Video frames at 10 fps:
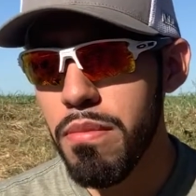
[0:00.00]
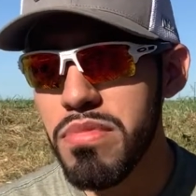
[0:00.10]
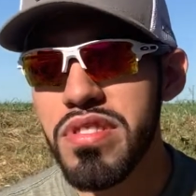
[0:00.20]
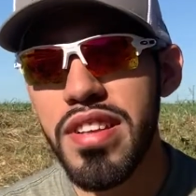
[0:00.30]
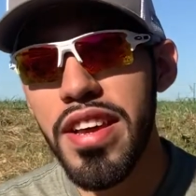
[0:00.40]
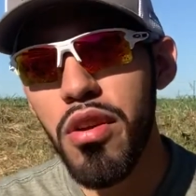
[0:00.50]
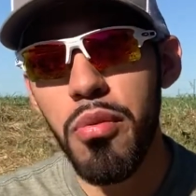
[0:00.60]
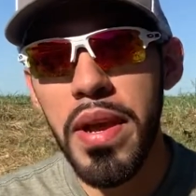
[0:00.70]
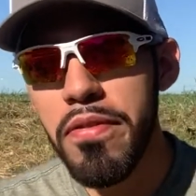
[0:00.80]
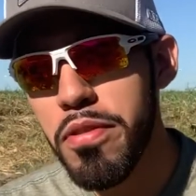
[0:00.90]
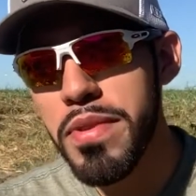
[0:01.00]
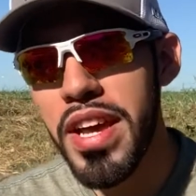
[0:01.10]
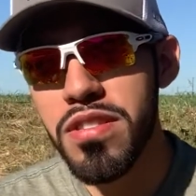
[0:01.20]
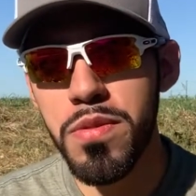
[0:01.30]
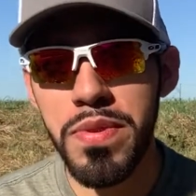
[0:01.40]
Stay away from
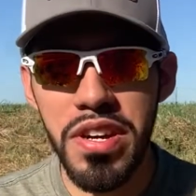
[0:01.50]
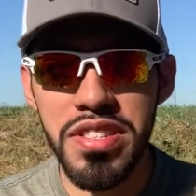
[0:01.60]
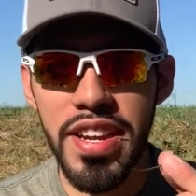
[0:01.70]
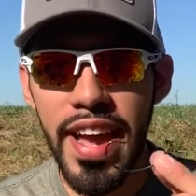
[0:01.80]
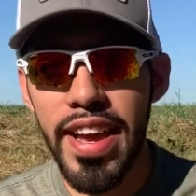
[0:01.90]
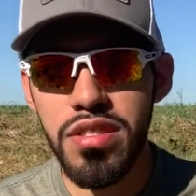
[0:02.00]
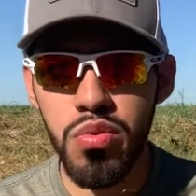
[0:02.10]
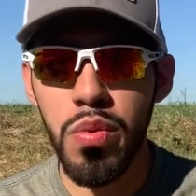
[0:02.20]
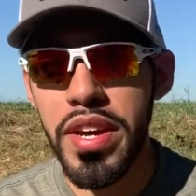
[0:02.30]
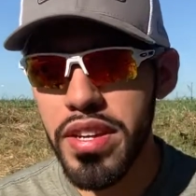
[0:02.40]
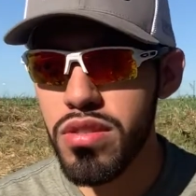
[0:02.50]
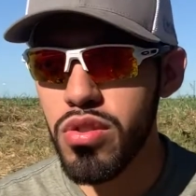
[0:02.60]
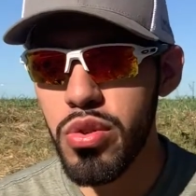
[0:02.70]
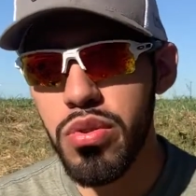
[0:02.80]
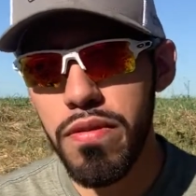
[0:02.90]
that just because it adds weight
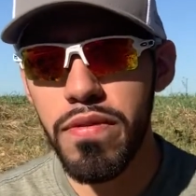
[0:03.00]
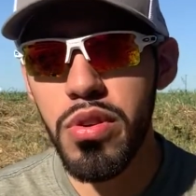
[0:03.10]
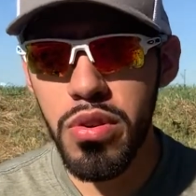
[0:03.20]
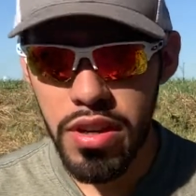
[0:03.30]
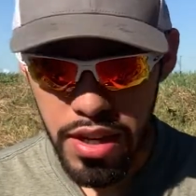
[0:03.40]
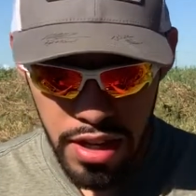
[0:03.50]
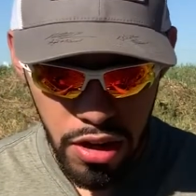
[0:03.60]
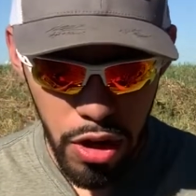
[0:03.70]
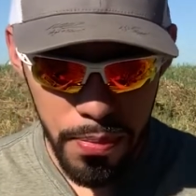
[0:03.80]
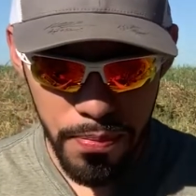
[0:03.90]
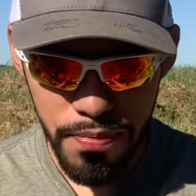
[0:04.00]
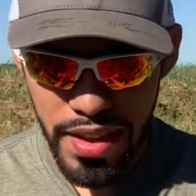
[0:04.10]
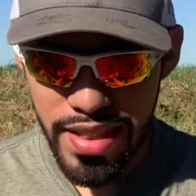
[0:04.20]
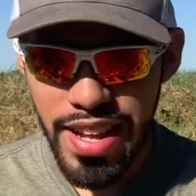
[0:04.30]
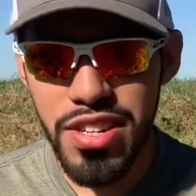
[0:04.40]
to the fluke,
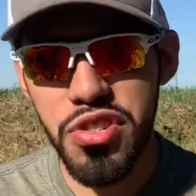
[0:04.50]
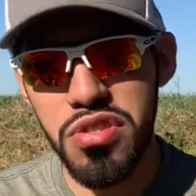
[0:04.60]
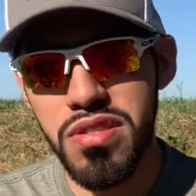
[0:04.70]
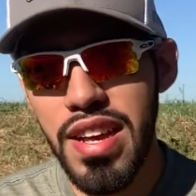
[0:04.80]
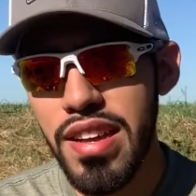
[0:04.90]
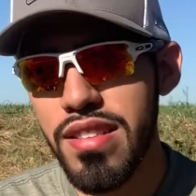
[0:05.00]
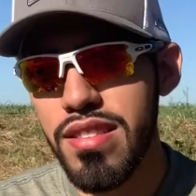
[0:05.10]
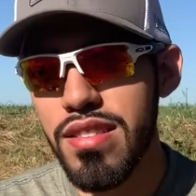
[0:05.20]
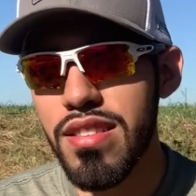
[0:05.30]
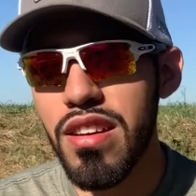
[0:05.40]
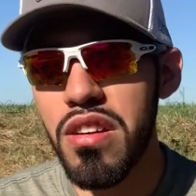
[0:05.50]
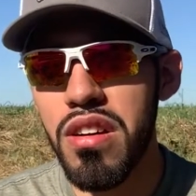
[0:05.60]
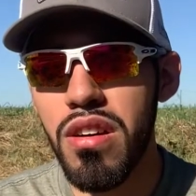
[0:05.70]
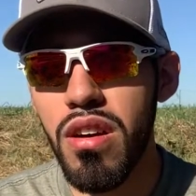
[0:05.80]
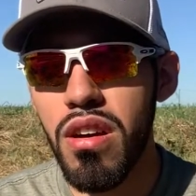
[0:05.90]
and that's just not
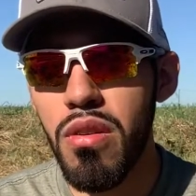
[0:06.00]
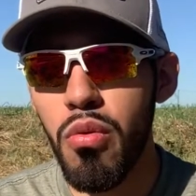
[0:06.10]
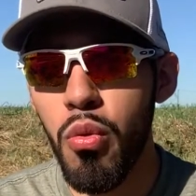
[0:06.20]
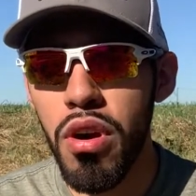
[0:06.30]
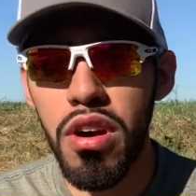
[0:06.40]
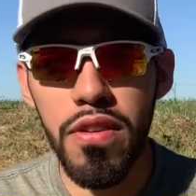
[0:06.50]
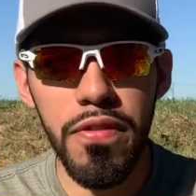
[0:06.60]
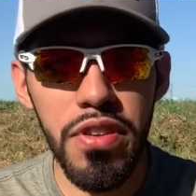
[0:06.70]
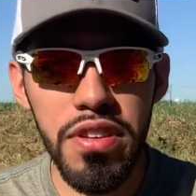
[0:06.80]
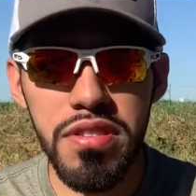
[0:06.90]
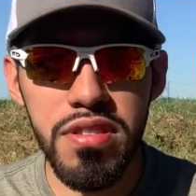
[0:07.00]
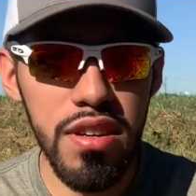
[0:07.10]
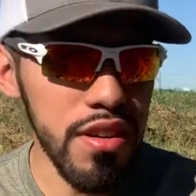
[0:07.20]
gonna work for this